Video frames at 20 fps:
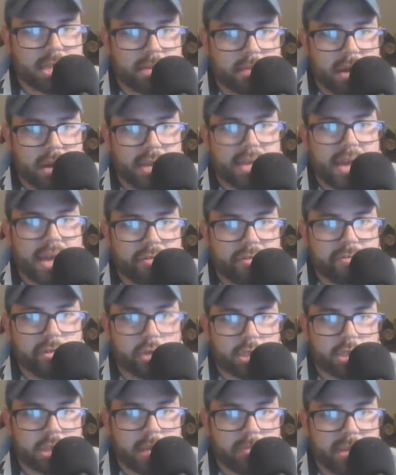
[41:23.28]
team again
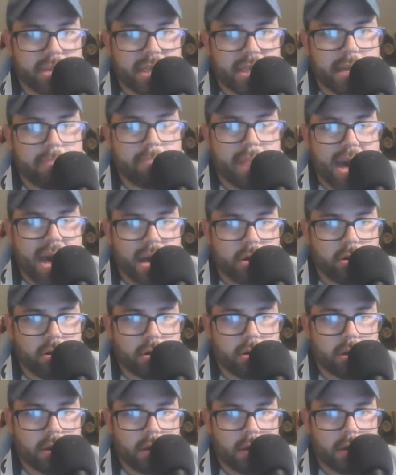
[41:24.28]
for something that
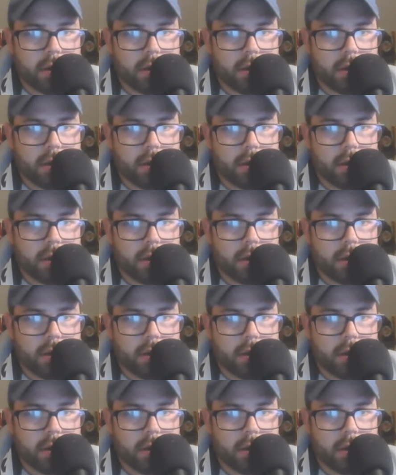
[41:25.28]
mattered